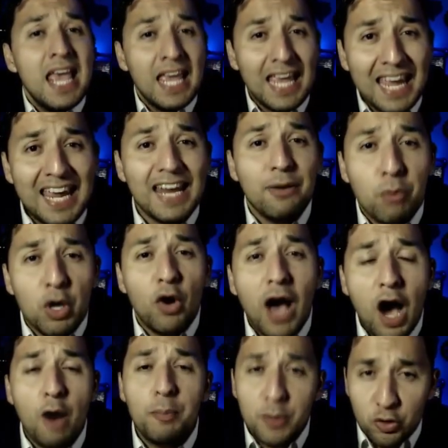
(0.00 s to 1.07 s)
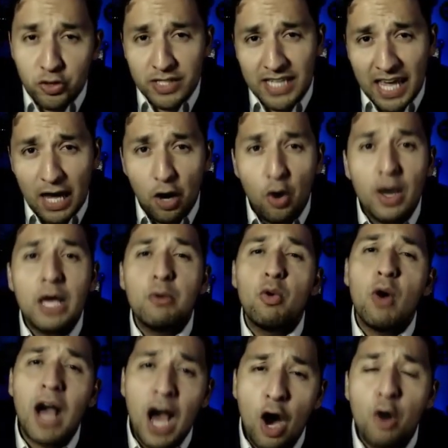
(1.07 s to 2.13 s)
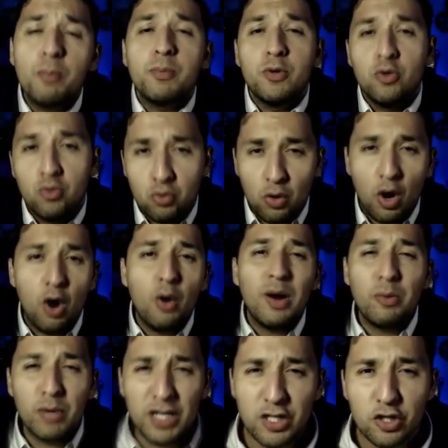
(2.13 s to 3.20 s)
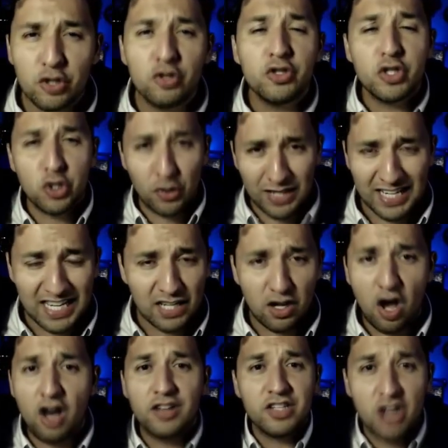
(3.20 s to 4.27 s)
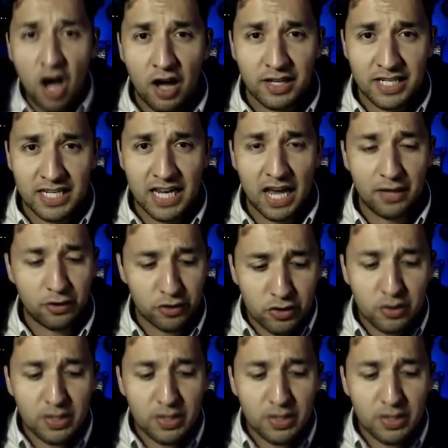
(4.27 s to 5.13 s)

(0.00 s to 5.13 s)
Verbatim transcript: it will help you scale, it will help you grow, and reduce your lead cost altogether. So